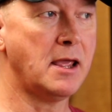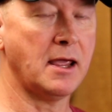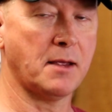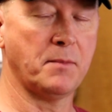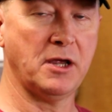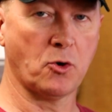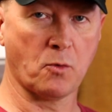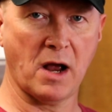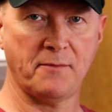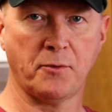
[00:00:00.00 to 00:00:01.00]
It could be your
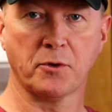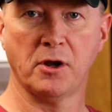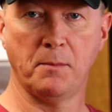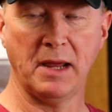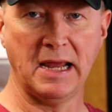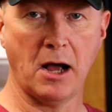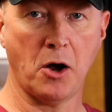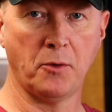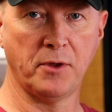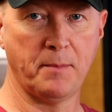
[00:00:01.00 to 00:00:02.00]
rifle could be
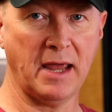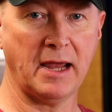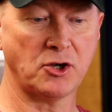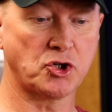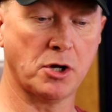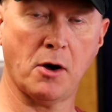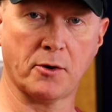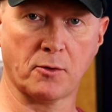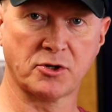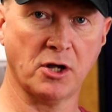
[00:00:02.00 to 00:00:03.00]
on the bench on
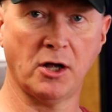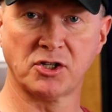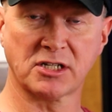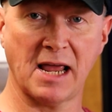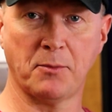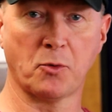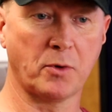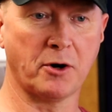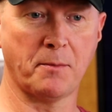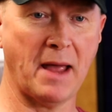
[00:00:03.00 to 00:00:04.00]
an unstable
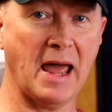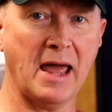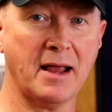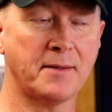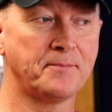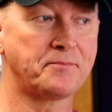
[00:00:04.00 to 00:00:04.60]
rear bag,